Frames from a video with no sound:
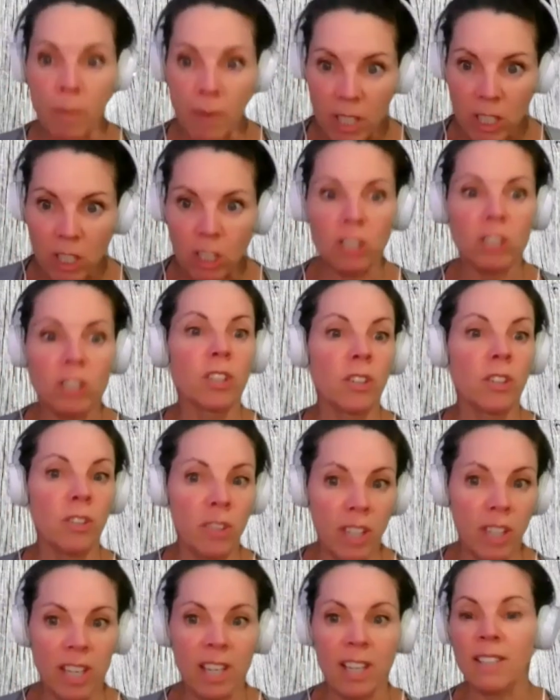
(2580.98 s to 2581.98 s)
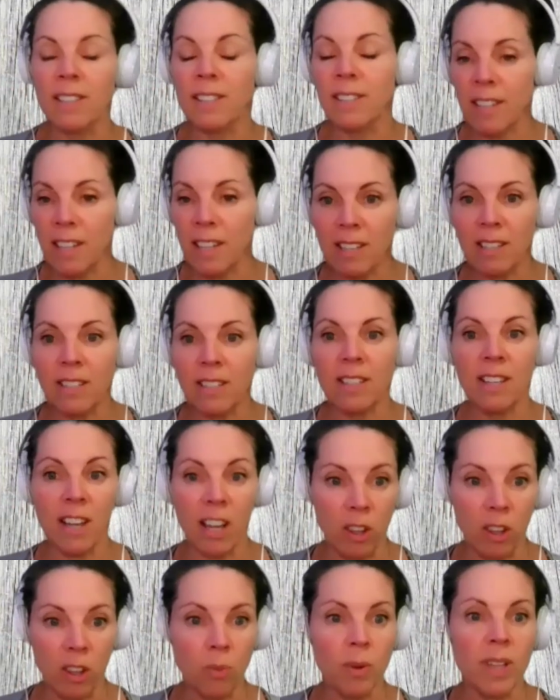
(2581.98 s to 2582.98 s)
Women's clothing is
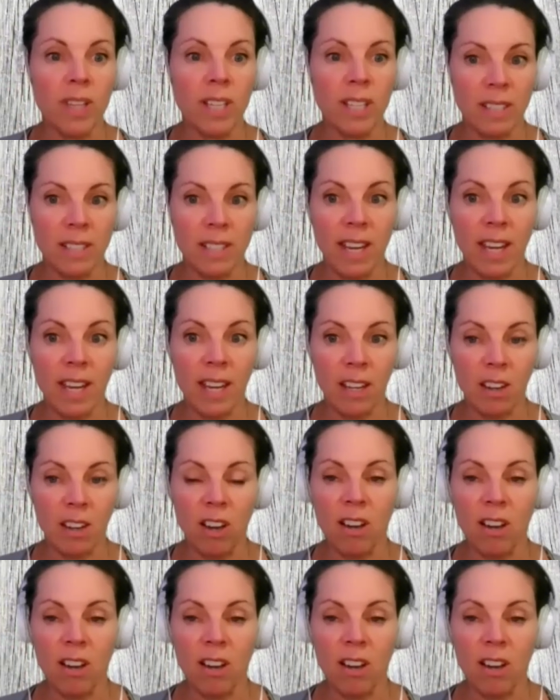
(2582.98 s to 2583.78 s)
another one that's taken